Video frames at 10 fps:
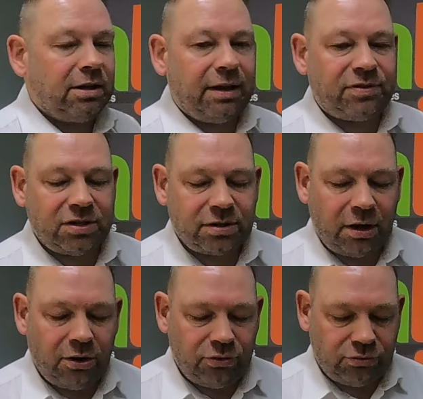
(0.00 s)
gives us
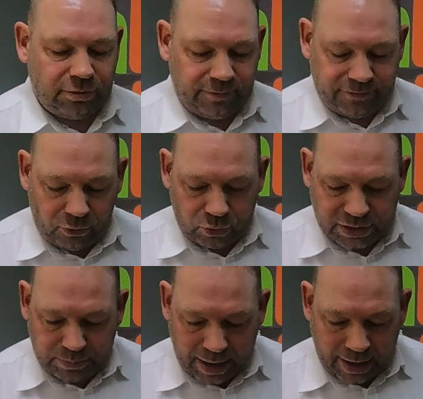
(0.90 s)

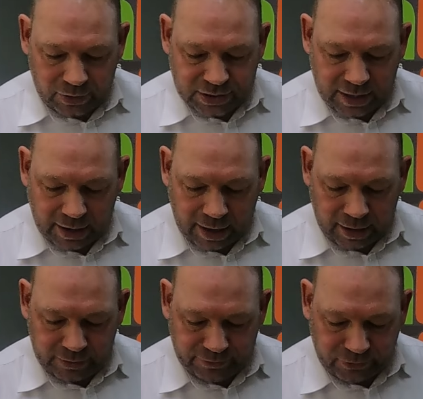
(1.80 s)

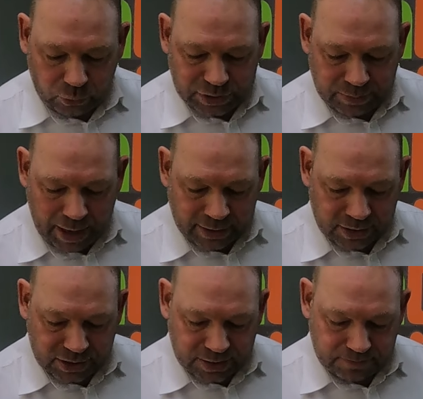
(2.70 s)

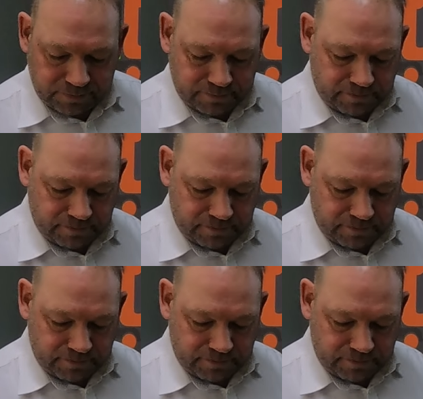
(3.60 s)
£140.40.